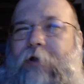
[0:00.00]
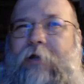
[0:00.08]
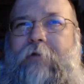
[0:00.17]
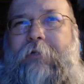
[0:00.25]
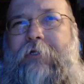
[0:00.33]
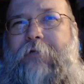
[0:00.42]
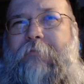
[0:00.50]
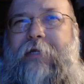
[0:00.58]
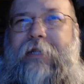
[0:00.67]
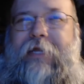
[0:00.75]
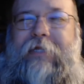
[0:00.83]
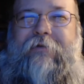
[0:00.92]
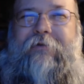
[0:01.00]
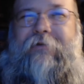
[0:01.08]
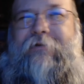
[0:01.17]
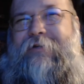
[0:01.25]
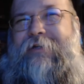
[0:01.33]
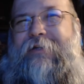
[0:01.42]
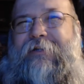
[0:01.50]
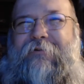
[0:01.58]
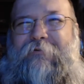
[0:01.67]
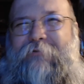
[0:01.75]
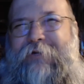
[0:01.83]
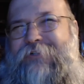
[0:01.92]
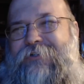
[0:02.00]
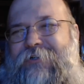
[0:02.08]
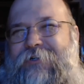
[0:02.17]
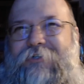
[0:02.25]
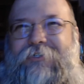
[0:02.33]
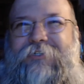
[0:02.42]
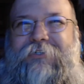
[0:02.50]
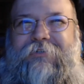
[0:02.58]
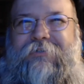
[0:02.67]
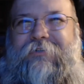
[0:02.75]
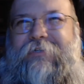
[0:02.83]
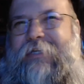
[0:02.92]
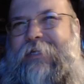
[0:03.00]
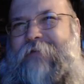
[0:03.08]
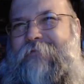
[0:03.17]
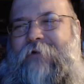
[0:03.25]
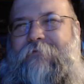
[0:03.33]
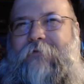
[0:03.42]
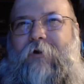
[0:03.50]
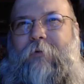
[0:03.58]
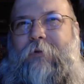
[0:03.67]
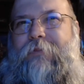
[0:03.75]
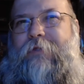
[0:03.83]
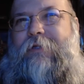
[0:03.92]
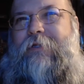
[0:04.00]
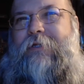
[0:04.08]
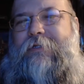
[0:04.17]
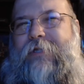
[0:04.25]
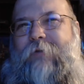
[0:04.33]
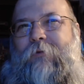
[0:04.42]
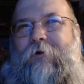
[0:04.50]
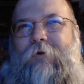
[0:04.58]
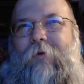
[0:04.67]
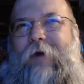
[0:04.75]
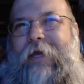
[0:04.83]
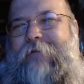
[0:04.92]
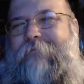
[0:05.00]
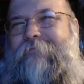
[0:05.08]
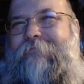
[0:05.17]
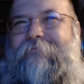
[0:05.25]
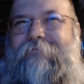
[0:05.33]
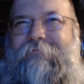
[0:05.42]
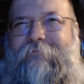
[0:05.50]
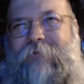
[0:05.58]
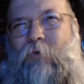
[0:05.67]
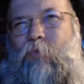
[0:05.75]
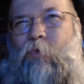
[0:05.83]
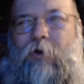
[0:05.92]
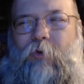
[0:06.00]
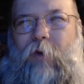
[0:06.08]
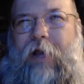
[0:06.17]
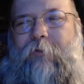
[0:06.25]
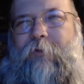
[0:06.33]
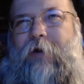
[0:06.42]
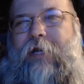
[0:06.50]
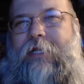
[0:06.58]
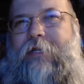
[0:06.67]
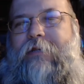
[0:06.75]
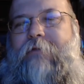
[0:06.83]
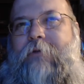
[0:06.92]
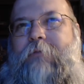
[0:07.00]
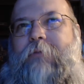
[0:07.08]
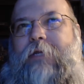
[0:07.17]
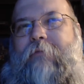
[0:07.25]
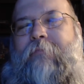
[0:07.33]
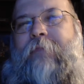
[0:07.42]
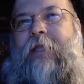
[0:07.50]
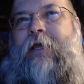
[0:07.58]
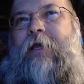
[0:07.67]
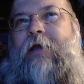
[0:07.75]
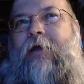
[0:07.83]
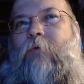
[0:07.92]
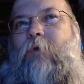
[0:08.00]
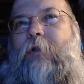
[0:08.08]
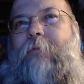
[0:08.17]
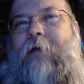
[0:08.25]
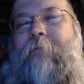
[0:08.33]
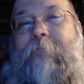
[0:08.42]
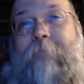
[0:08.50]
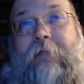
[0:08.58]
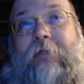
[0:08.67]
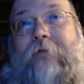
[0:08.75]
them a little bit, did a little research, didn't get very far with it because they weren't quite where I needed them to be. Well, about middle of